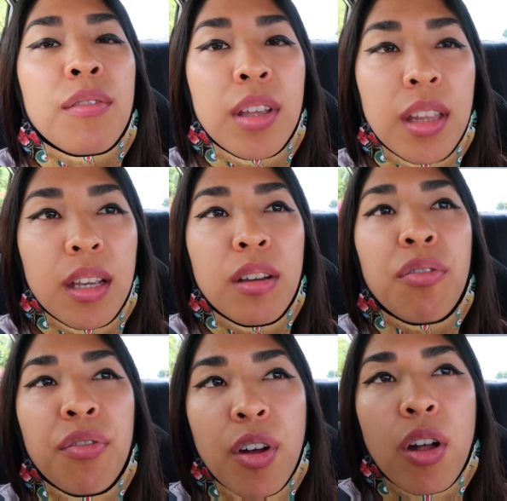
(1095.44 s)
feeling
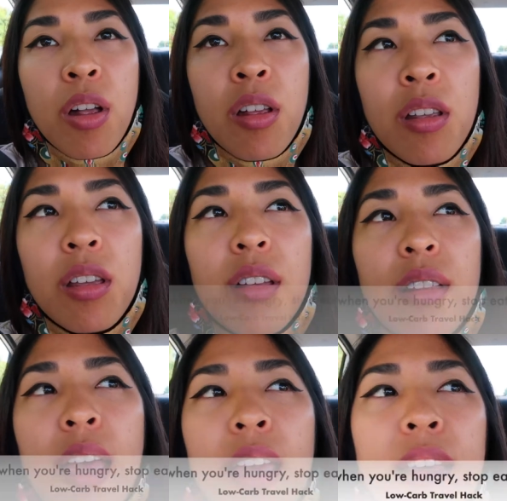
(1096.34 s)
full,
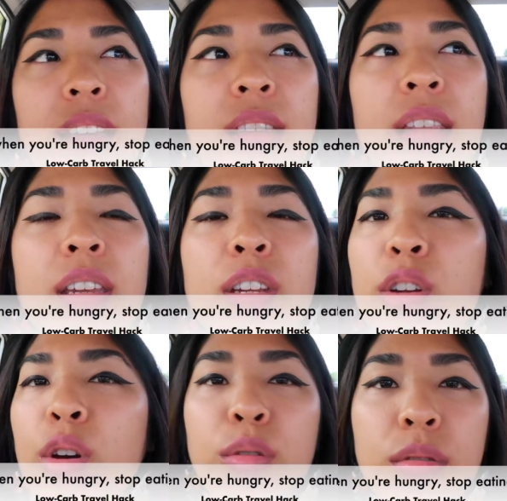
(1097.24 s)
like, then you
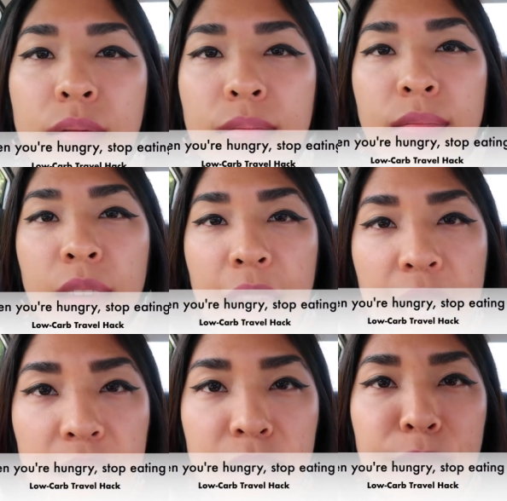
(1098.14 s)
don't
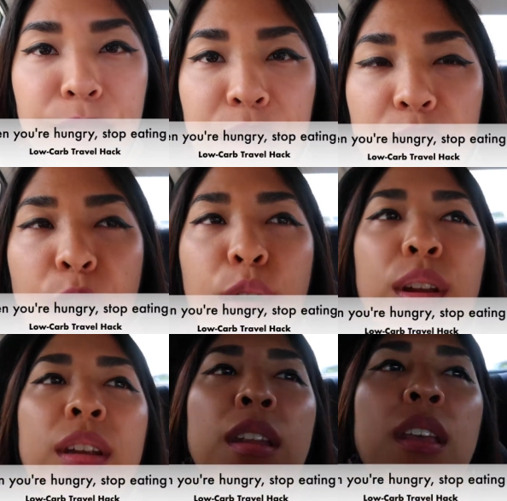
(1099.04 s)
eat, you know,
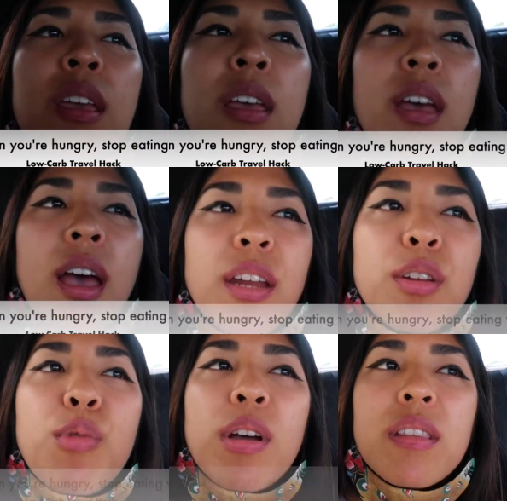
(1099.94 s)
and I
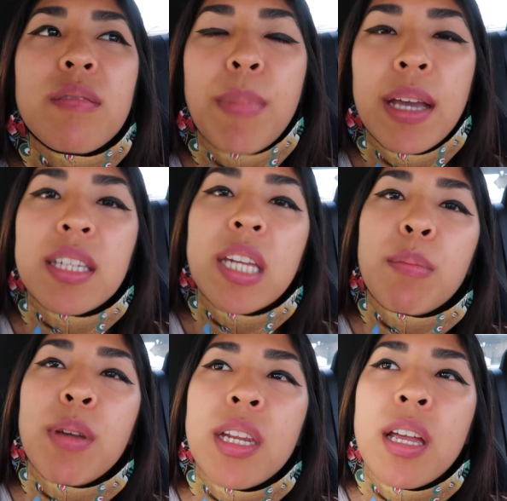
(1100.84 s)
do want
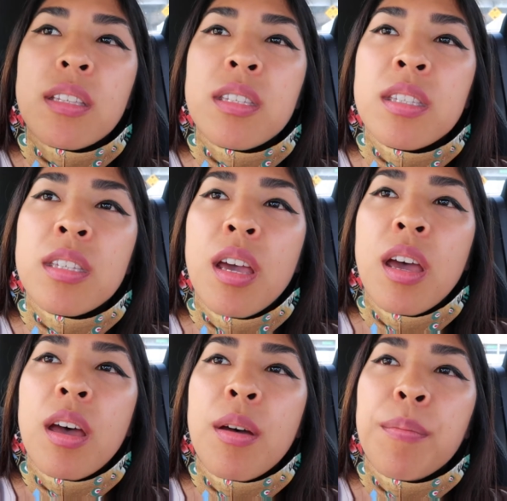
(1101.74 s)
macadamia nuts,
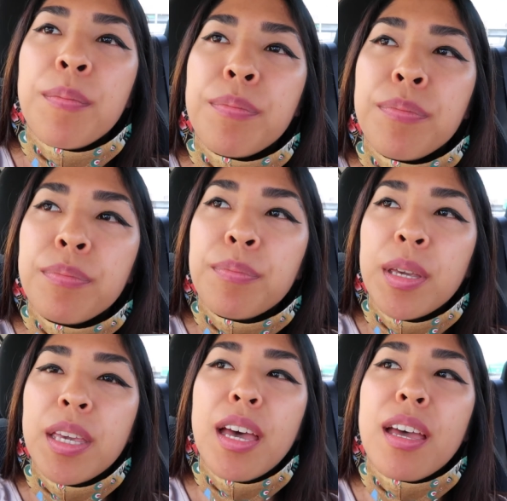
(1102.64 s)
um,
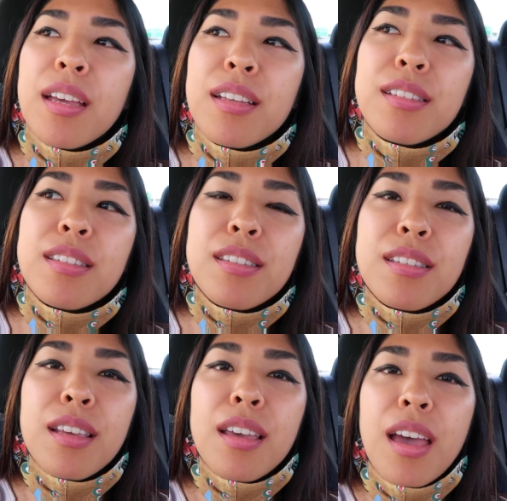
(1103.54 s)
because
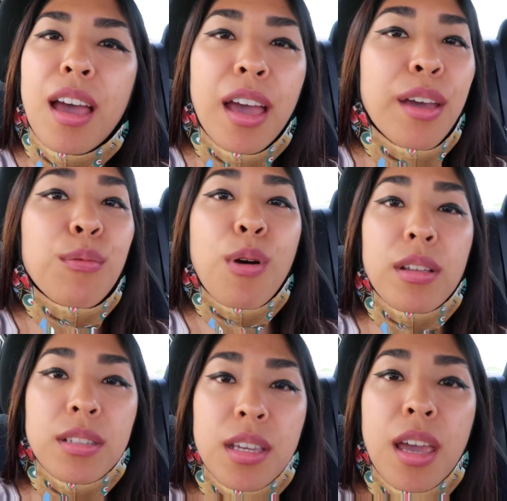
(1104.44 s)
I
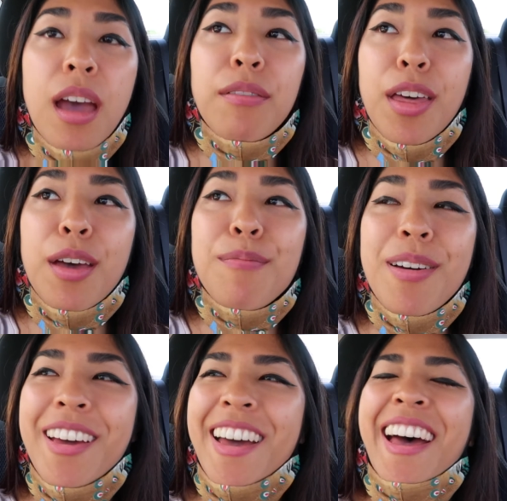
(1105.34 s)
want to have
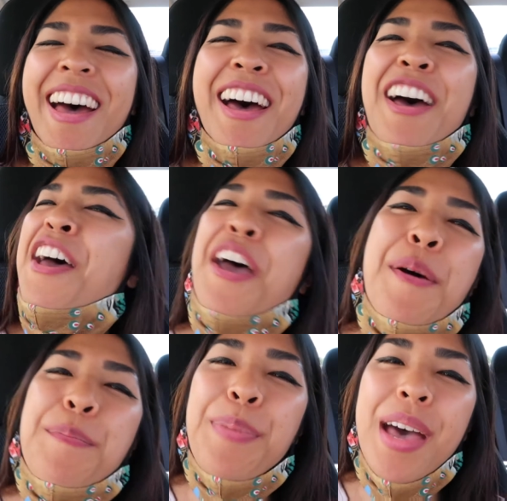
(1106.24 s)

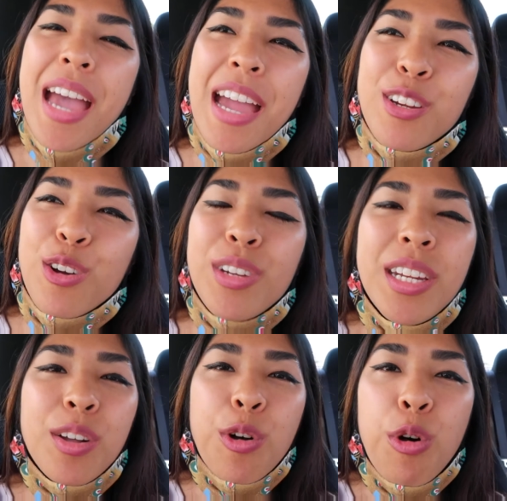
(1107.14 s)
them, but I don't
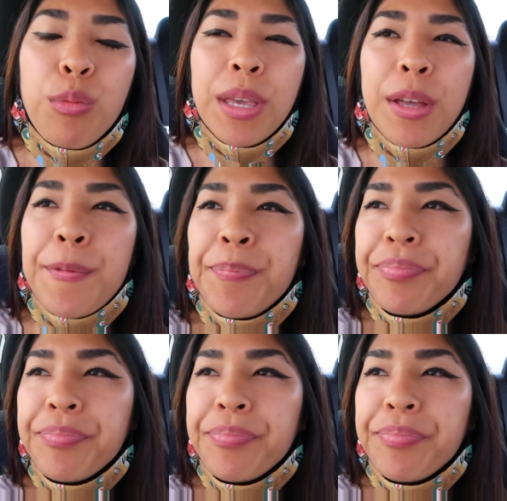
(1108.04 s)
need a whole meal,